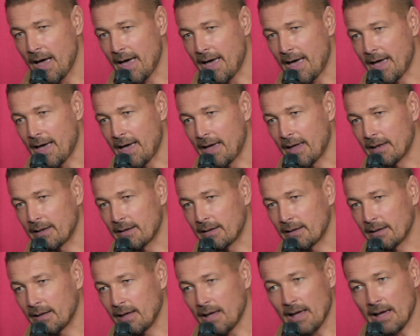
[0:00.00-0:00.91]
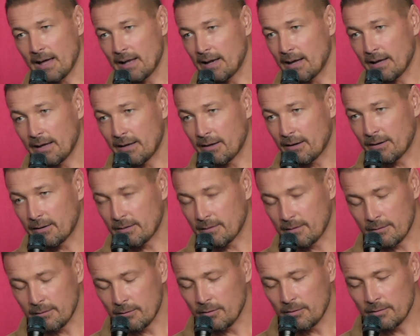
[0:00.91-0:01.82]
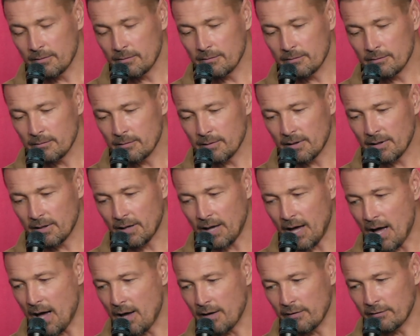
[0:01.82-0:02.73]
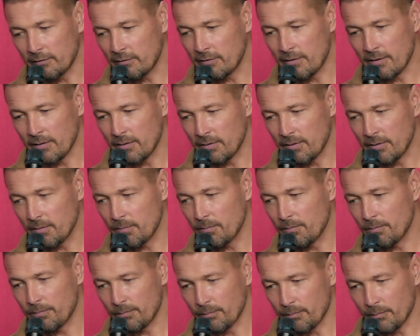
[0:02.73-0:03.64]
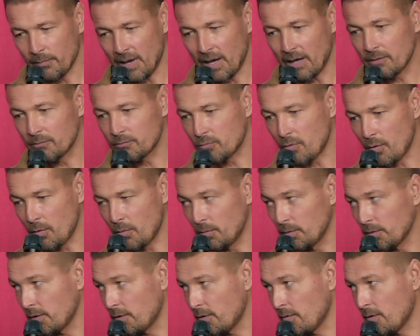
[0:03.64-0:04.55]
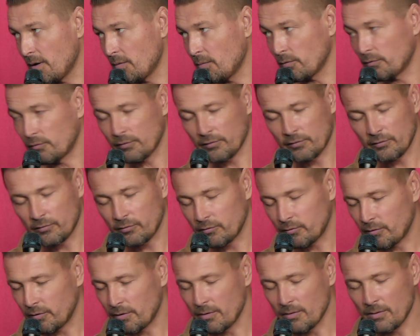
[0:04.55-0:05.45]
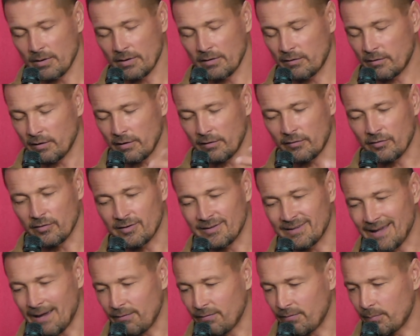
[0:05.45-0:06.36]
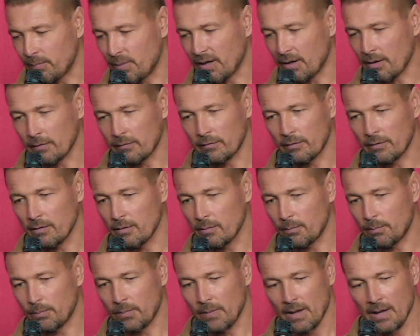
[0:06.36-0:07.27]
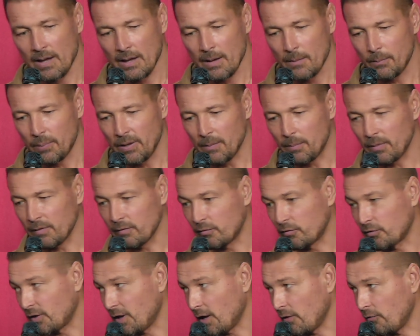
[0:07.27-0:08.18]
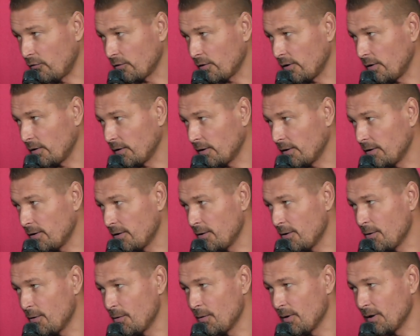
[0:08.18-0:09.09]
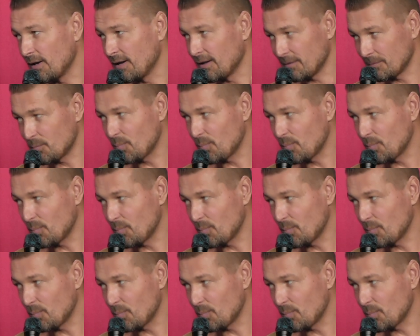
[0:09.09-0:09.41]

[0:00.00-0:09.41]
and yeah, and I couldn't cast the the main role, you know, I was just, you know, it's it's tough because you know people's schedule, you know, and uh,